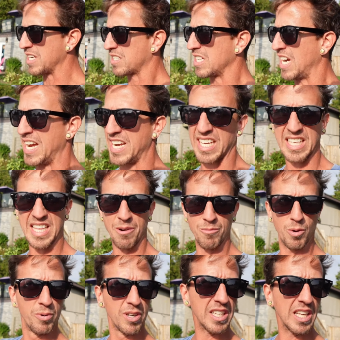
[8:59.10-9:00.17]
exciting, and then
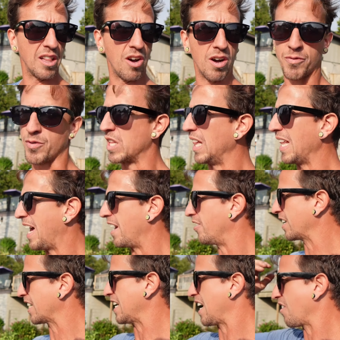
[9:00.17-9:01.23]
we'll bring you along for the
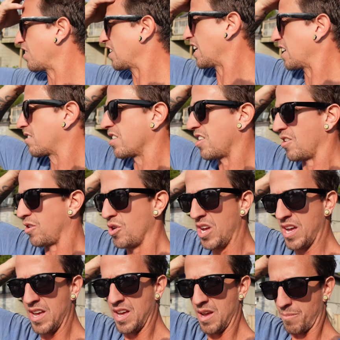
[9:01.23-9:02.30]
lettering and everything. So,
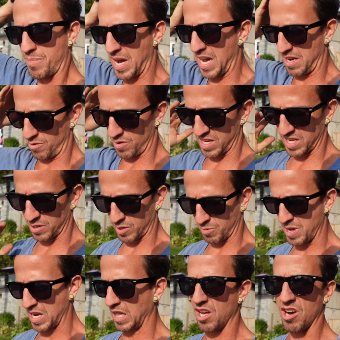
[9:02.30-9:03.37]
but it's
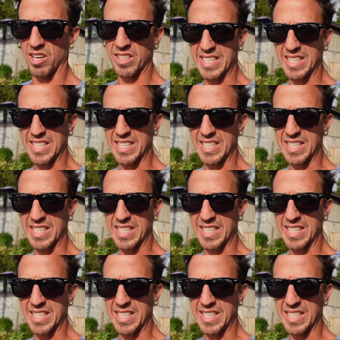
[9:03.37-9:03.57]
been a long